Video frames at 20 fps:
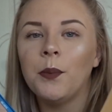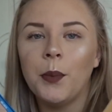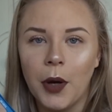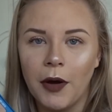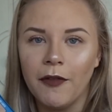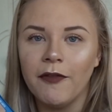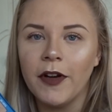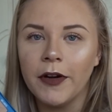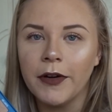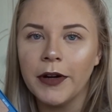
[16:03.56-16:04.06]

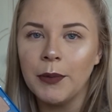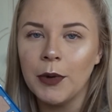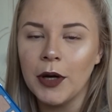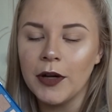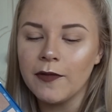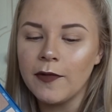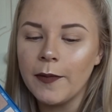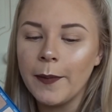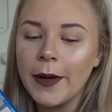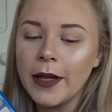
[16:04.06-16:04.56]
but very
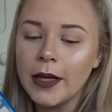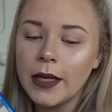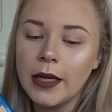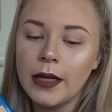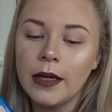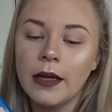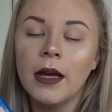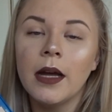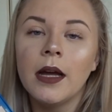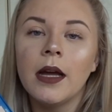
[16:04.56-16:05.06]
worth the
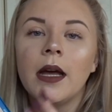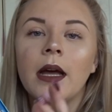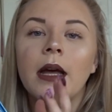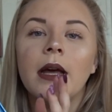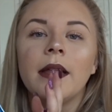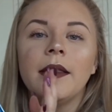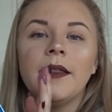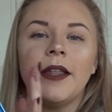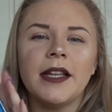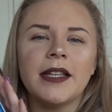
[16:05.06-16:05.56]
money.
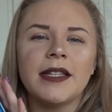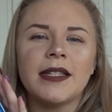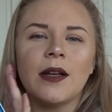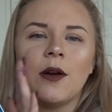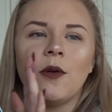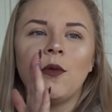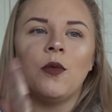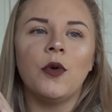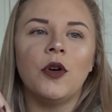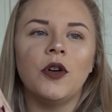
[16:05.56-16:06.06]
This
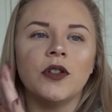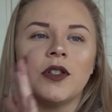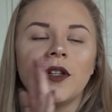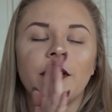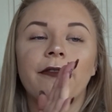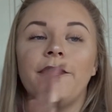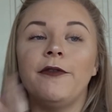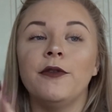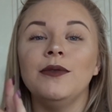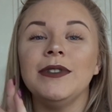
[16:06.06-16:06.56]
was
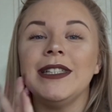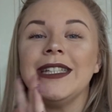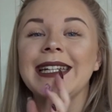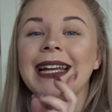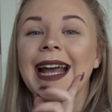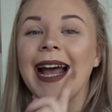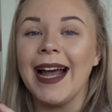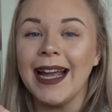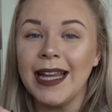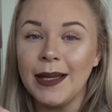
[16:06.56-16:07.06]

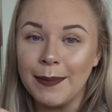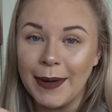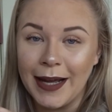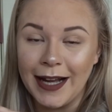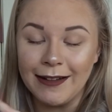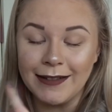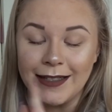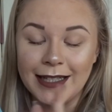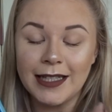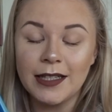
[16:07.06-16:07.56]

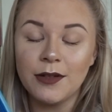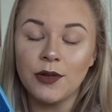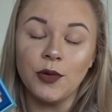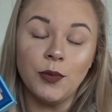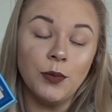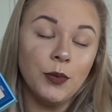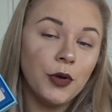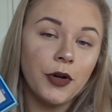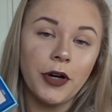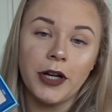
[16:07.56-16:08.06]
£48. This was
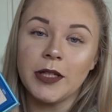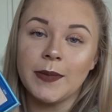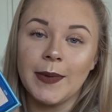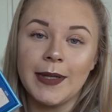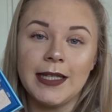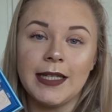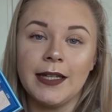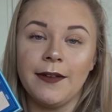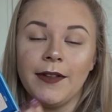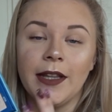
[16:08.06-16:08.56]
more
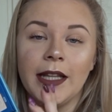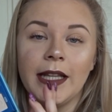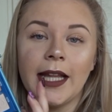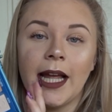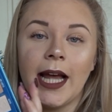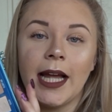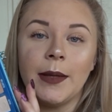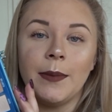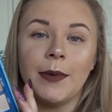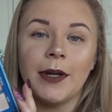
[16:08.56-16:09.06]
expensive than
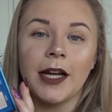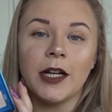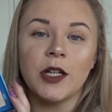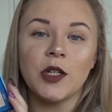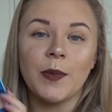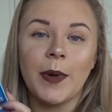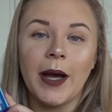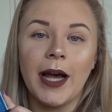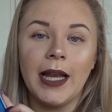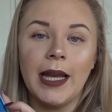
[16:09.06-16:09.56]
the
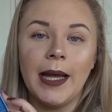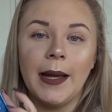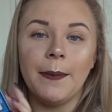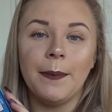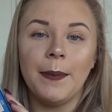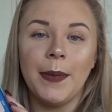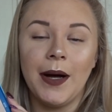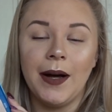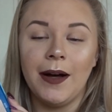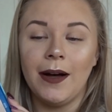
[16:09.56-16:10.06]
ABH
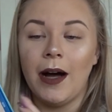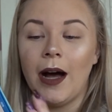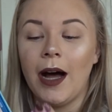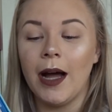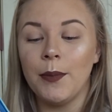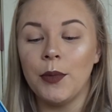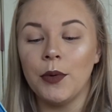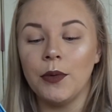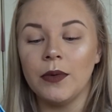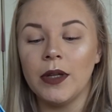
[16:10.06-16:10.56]
palette, but
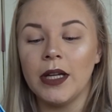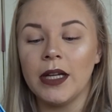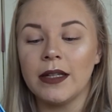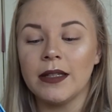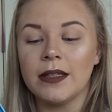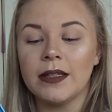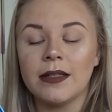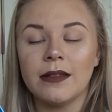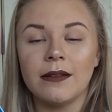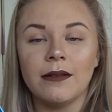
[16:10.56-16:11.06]
I bought
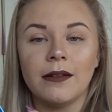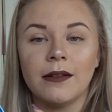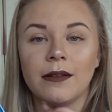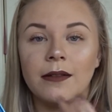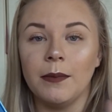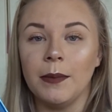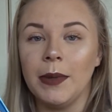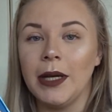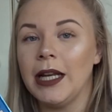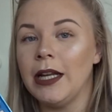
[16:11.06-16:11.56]
this
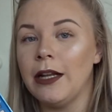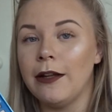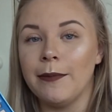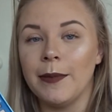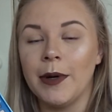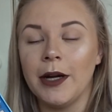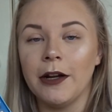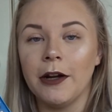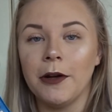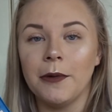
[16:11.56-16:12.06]
completely with
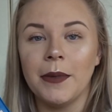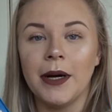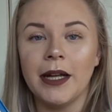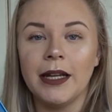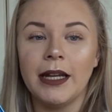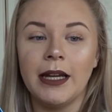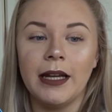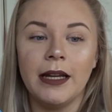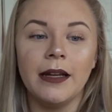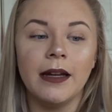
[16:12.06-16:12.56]
my own
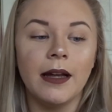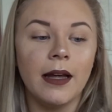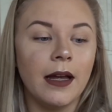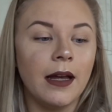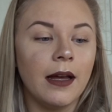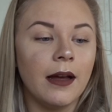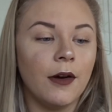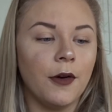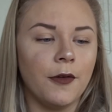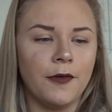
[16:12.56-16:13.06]
money.
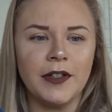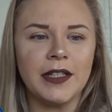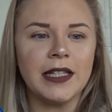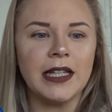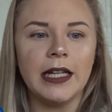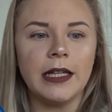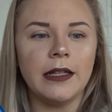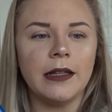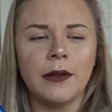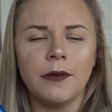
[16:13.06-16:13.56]

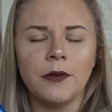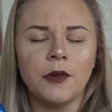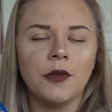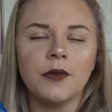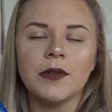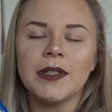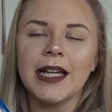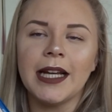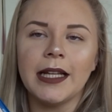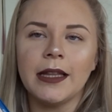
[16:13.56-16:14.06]
Obviously, that
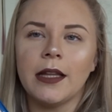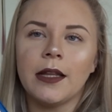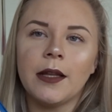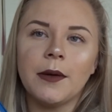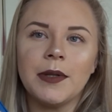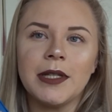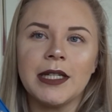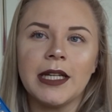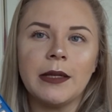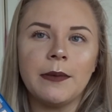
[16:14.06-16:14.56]
not saying that
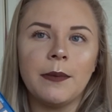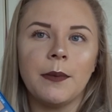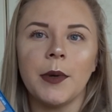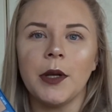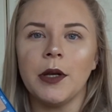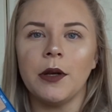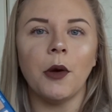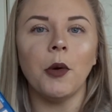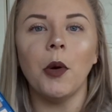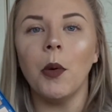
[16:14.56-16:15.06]
they would send it,
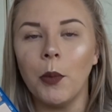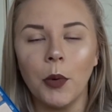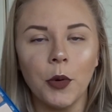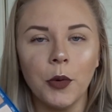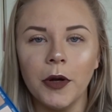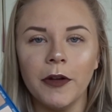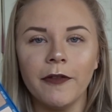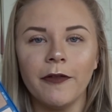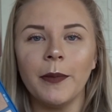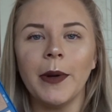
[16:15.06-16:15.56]
but no one
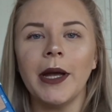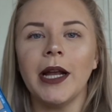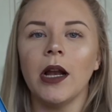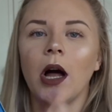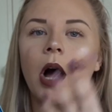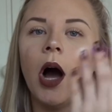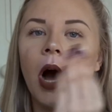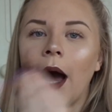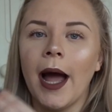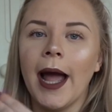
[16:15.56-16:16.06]
bought it for me.
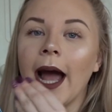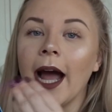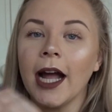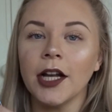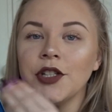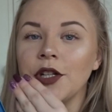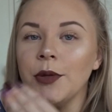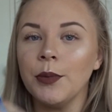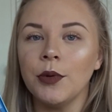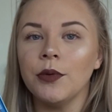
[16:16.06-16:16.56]
Like, I
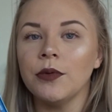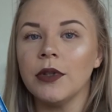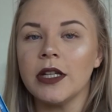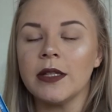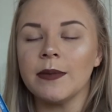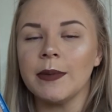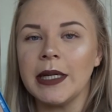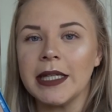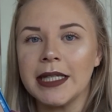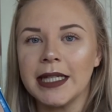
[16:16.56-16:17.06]
actually bought
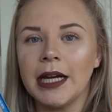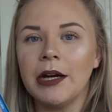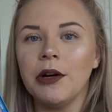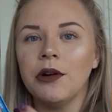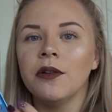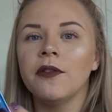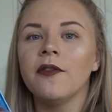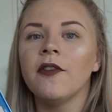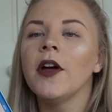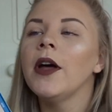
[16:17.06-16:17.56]
this
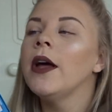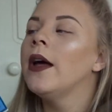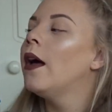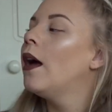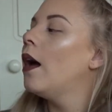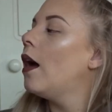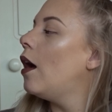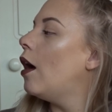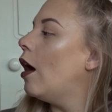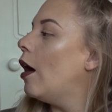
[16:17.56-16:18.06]
myself,
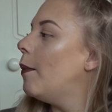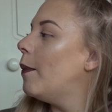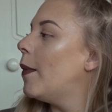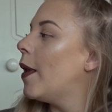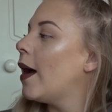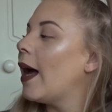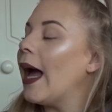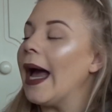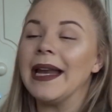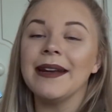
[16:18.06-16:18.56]

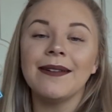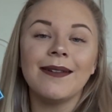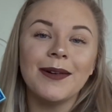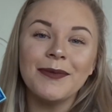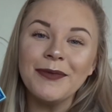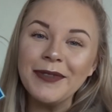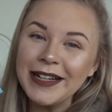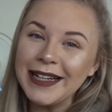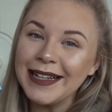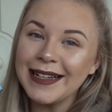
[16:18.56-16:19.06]
and
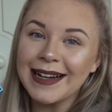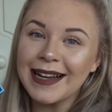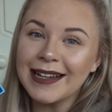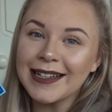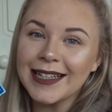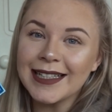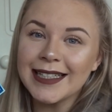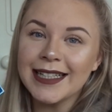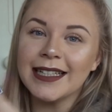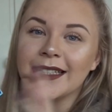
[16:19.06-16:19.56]
I'm really
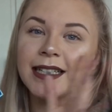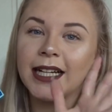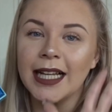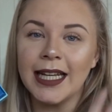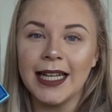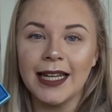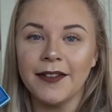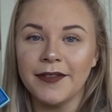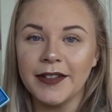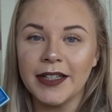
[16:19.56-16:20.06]
glad I did.
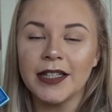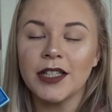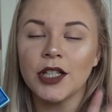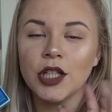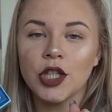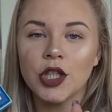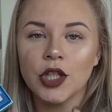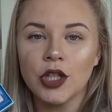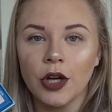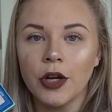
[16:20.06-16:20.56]
I love it
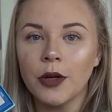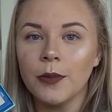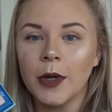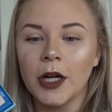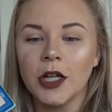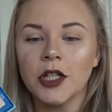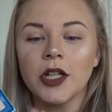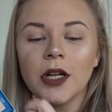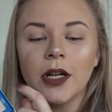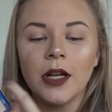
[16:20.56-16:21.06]
so
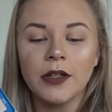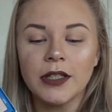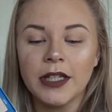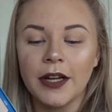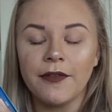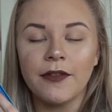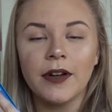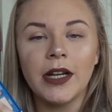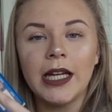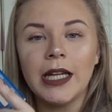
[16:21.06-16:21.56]
much.
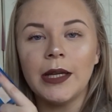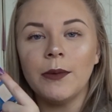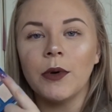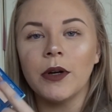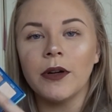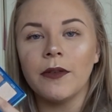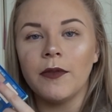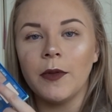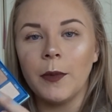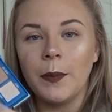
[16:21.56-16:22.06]
Definitely
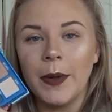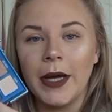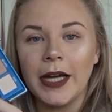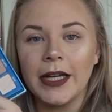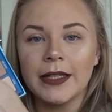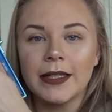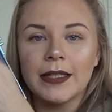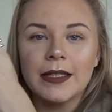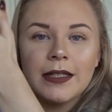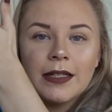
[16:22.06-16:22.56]
one of the
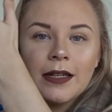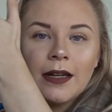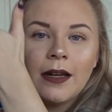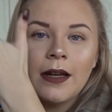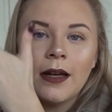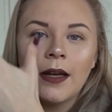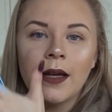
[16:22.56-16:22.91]
best